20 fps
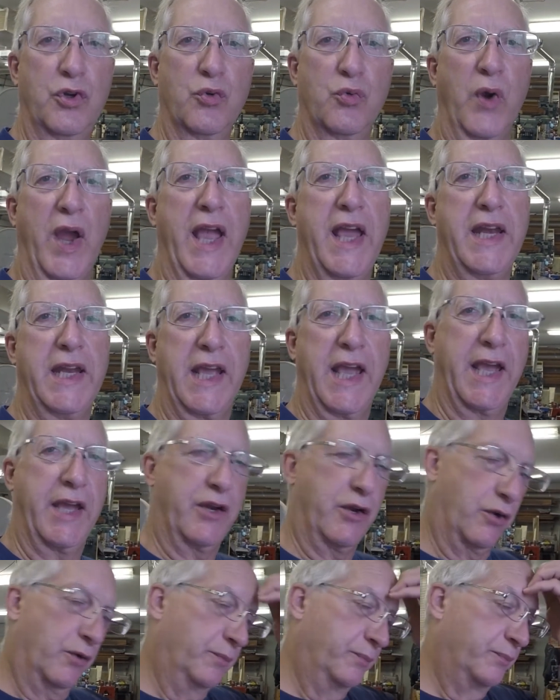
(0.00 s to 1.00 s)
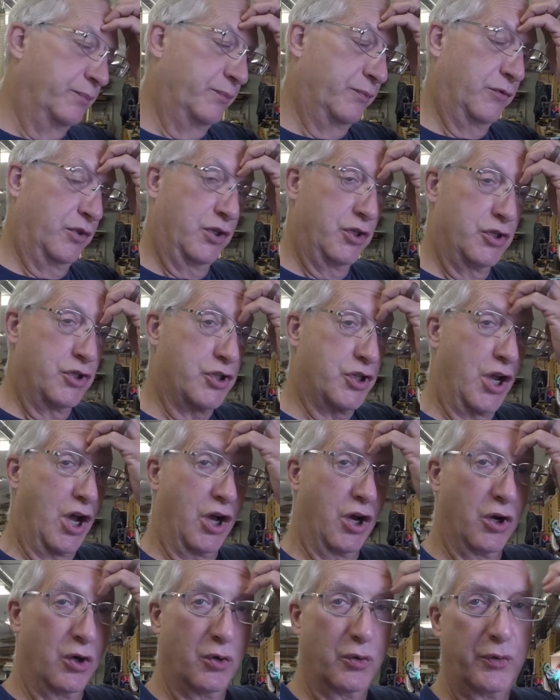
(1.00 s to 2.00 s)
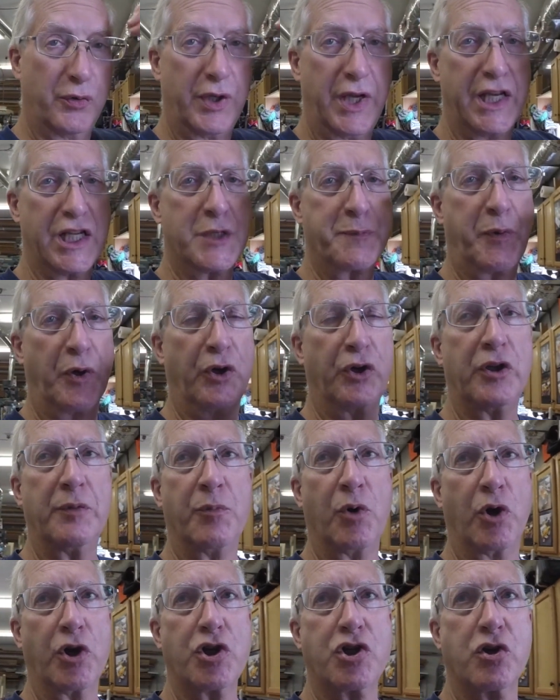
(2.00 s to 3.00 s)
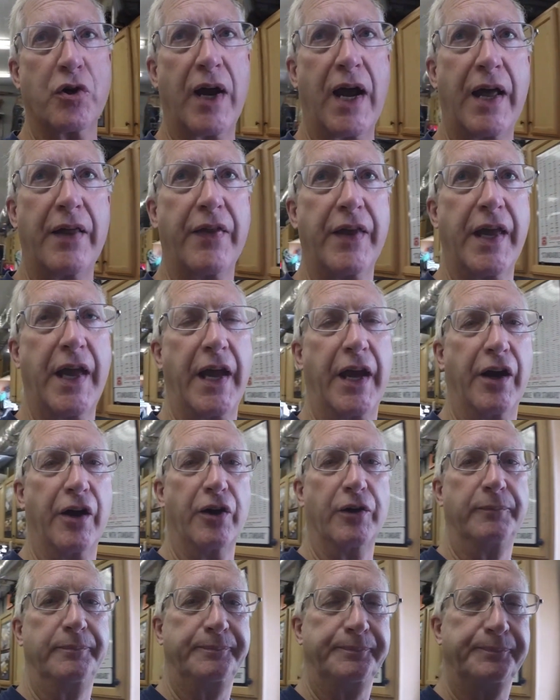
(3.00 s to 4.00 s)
radiator, so it's pulling the moisture out of the air,